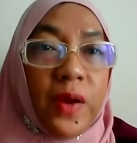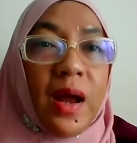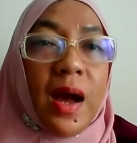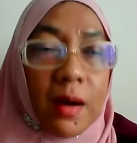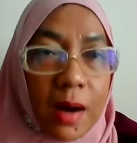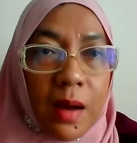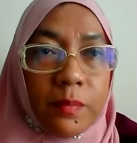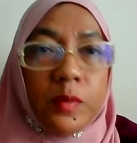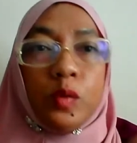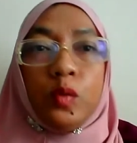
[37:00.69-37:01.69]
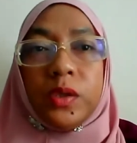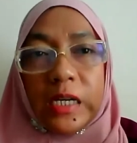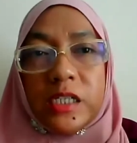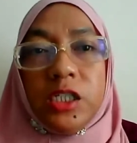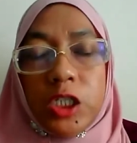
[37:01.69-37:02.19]
feel haram to
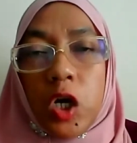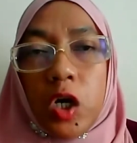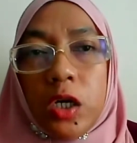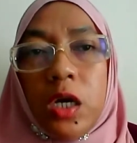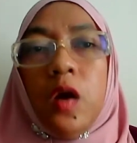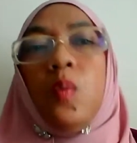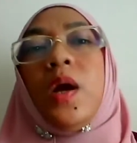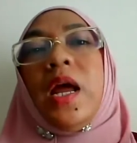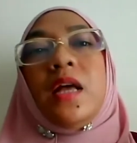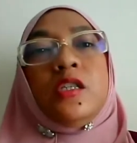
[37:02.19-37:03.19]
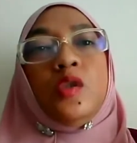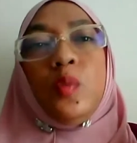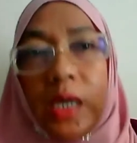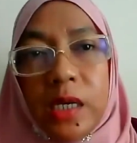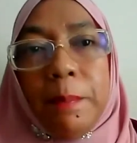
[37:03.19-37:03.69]
touch the dog. What else
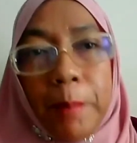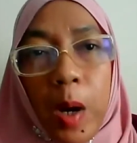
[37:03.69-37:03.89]
to eat the